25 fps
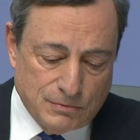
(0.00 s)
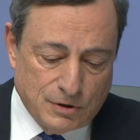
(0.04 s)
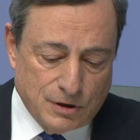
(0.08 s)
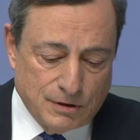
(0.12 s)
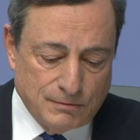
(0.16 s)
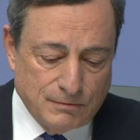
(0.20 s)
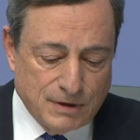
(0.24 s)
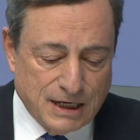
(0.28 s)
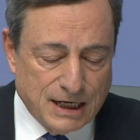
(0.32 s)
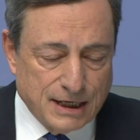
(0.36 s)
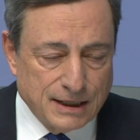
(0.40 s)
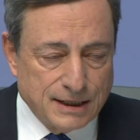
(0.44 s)

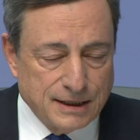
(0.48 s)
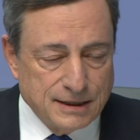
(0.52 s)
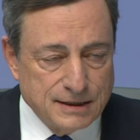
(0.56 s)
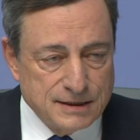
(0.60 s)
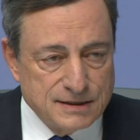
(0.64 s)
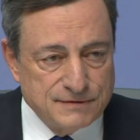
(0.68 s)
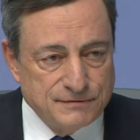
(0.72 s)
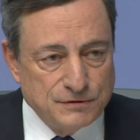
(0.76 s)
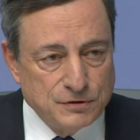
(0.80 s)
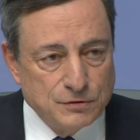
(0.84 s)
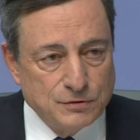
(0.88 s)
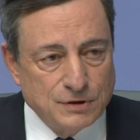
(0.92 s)
bond market
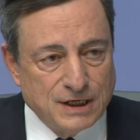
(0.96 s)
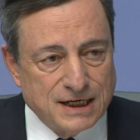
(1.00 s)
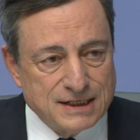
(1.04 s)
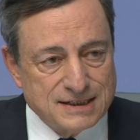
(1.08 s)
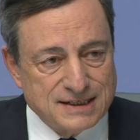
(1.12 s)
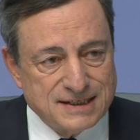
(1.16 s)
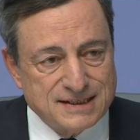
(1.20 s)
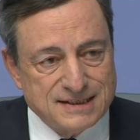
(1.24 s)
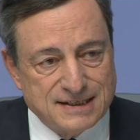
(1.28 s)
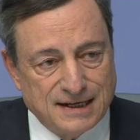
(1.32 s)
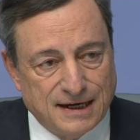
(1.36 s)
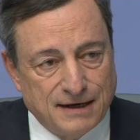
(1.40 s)
is viewed
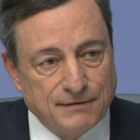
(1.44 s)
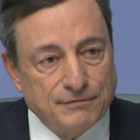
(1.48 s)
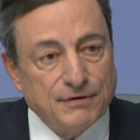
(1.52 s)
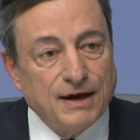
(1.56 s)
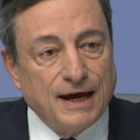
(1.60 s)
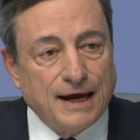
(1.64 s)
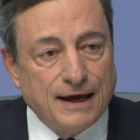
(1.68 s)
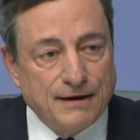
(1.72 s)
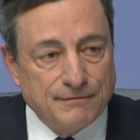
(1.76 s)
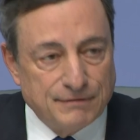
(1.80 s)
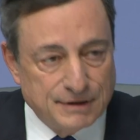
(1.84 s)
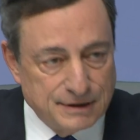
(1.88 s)
as a safe
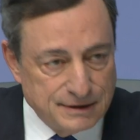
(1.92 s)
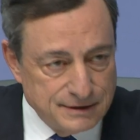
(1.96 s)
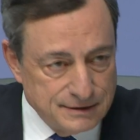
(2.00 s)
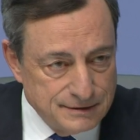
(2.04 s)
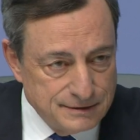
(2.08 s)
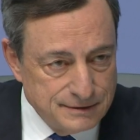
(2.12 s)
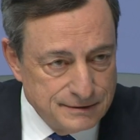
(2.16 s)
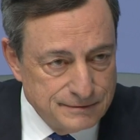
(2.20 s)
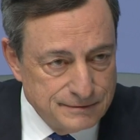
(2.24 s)
haven.